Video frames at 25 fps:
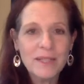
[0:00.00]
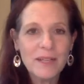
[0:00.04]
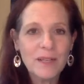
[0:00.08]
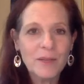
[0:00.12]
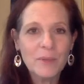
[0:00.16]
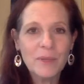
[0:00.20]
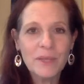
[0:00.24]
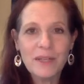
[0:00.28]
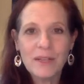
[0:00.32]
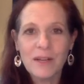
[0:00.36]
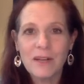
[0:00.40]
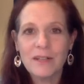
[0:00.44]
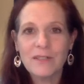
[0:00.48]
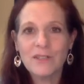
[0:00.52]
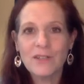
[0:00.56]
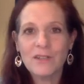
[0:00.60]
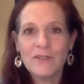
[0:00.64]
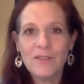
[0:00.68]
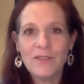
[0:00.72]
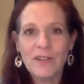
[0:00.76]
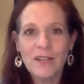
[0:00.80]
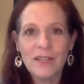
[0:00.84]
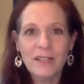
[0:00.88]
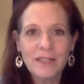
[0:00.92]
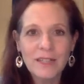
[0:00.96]
to be a
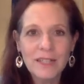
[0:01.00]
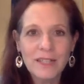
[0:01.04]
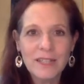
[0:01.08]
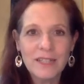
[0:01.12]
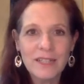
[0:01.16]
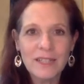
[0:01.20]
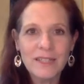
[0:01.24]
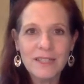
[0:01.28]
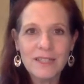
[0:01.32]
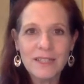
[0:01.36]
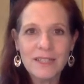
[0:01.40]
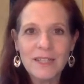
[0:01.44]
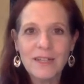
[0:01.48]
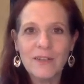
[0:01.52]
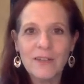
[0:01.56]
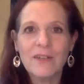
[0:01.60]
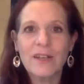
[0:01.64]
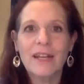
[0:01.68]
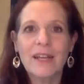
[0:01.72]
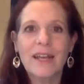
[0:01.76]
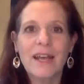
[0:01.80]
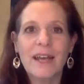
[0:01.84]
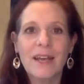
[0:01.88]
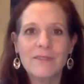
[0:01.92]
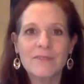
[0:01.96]
concert violinist. They're
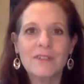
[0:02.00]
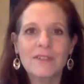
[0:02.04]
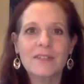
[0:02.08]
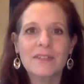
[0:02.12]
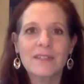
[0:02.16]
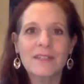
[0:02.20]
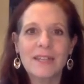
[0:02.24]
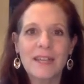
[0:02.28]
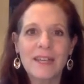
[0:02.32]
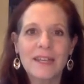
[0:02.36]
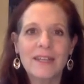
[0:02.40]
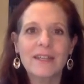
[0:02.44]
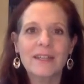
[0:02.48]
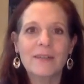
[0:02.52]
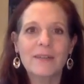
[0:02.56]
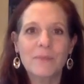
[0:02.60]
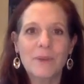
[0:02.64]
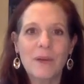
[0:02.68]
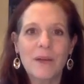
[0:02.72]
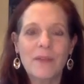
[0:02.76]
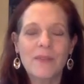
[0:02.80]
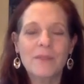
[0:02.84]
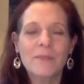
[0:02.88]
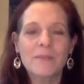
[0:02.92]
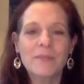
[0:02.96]
going to have to take it
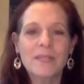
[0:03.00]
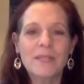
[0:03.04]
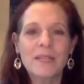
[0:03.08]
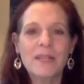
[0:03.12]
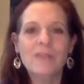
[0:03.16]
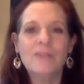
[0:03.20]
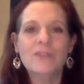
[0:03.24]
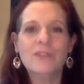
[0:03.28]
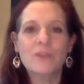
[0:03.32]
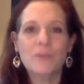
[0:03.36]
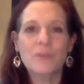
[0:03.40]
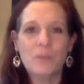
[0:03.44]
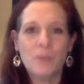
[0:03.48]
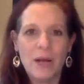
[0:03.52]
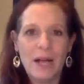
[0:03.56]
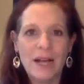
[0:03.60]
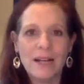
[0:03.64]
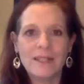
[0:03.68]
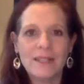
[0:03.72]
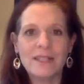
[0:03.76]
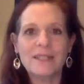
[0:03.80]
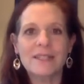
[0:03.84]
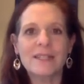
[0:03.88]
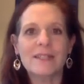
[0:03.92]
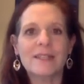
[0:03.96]
upon themselves to
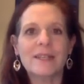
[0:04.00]
practice,